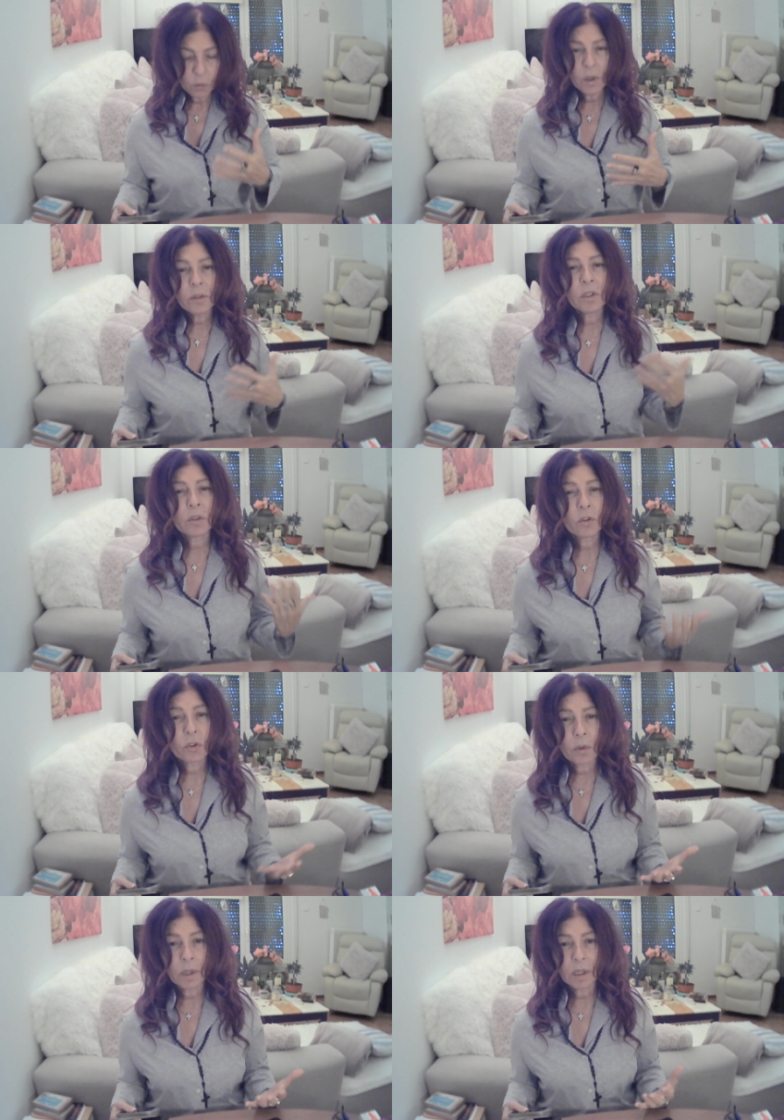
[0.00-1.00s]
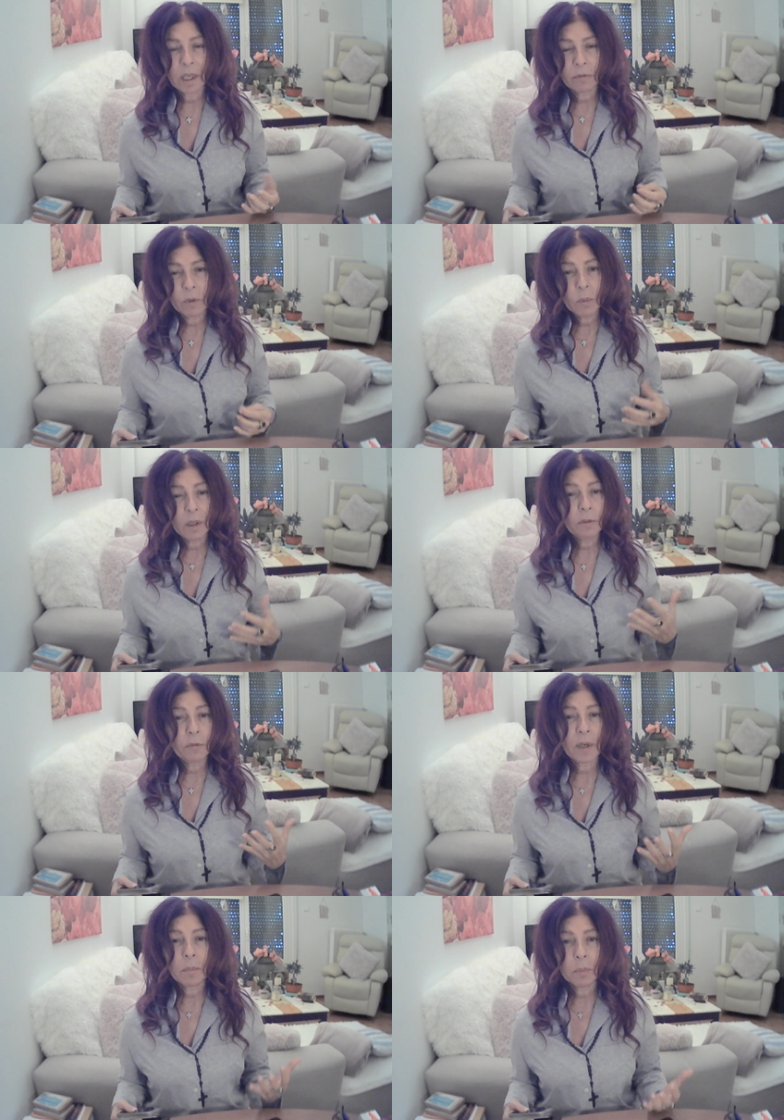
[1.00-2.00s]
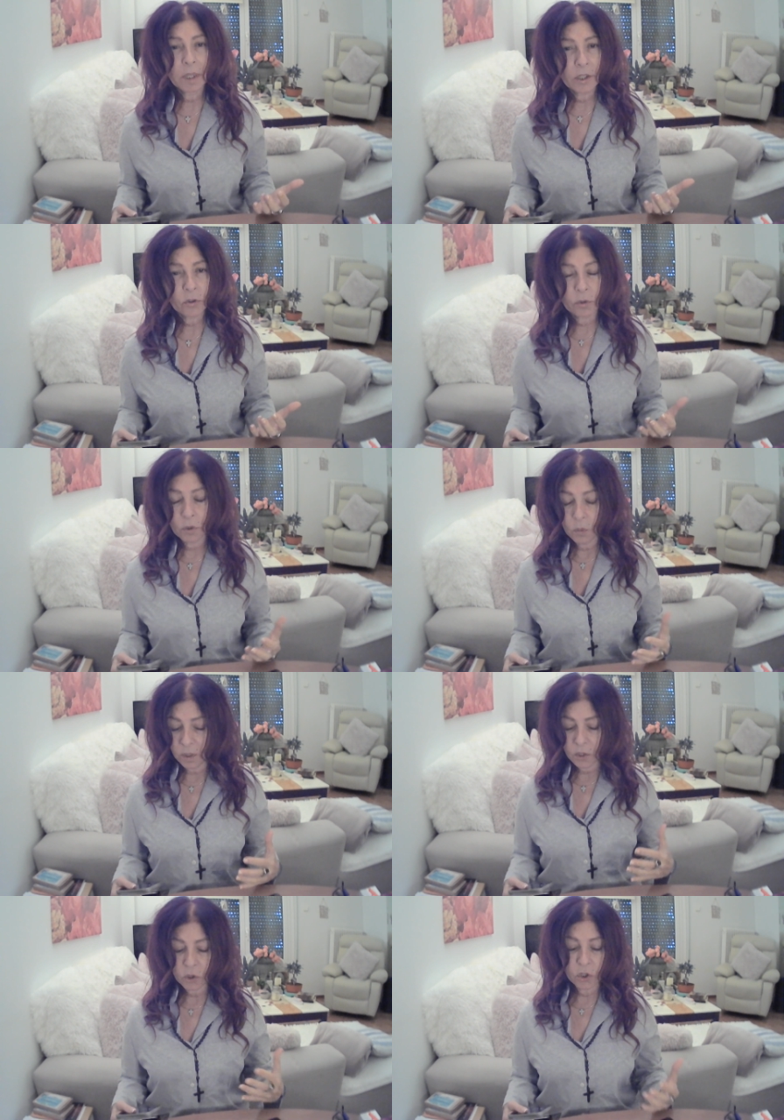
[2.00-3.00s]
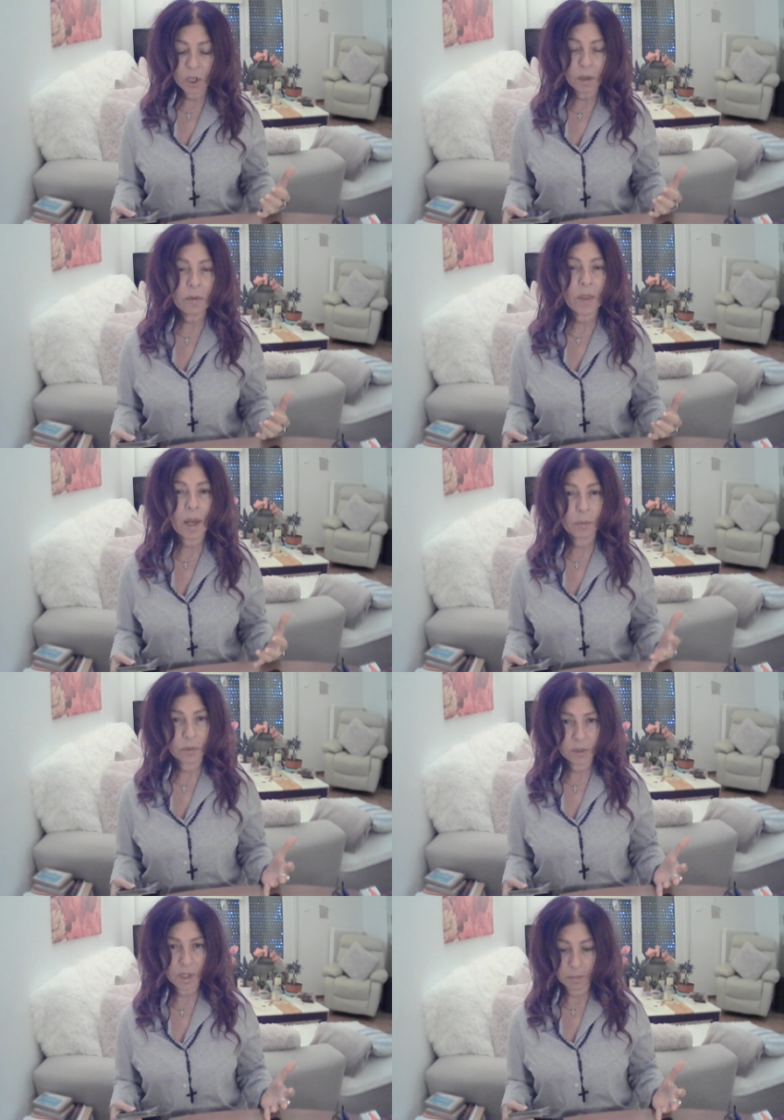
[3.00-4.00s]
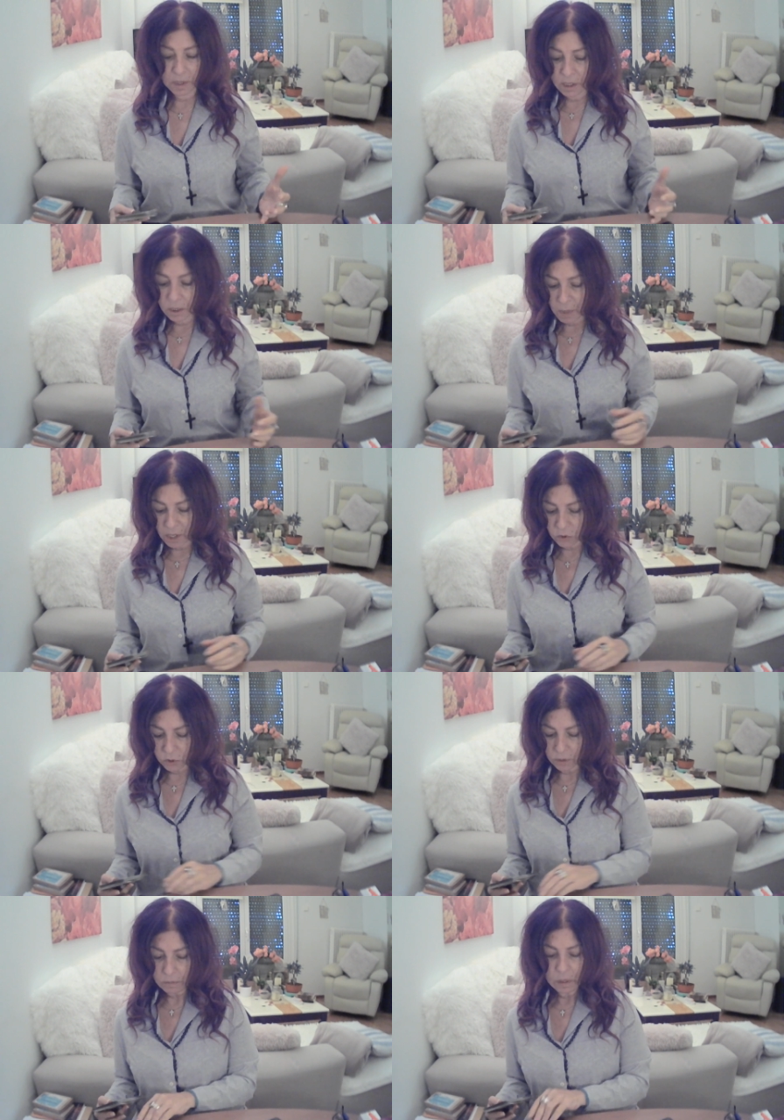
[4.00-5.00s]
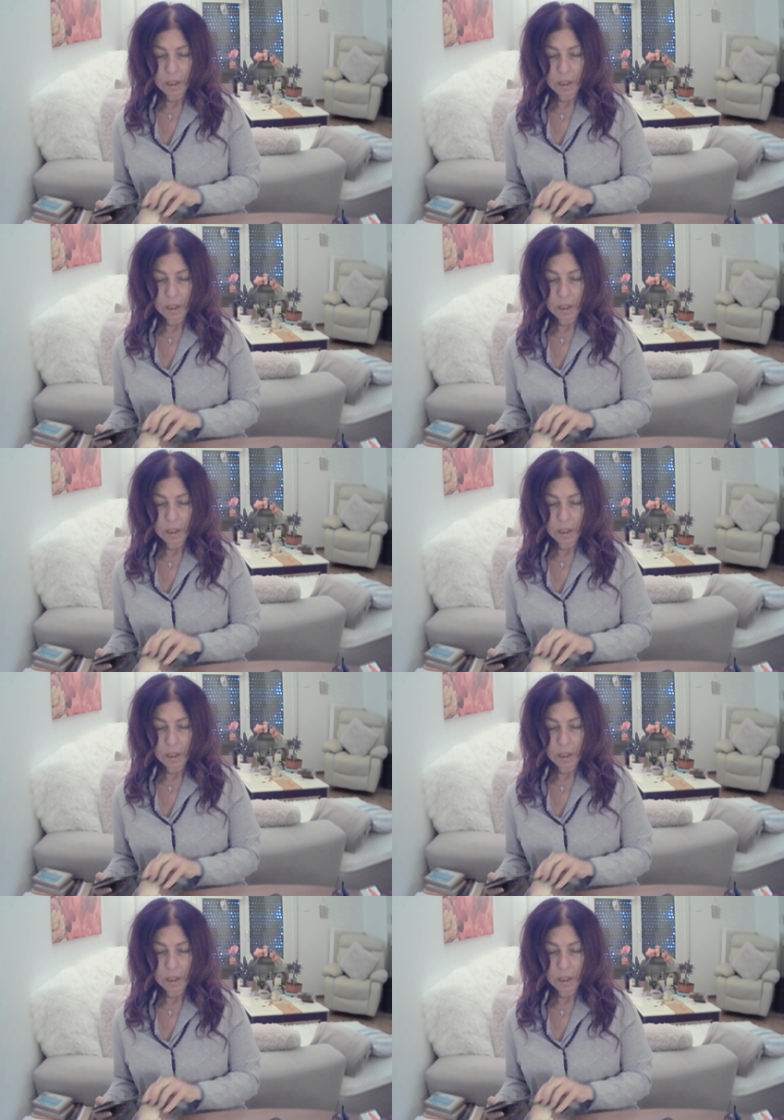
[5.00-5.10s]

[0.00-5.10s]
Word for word: you want to enjoy life. You want to find pleasure. You want to share that with somebody special.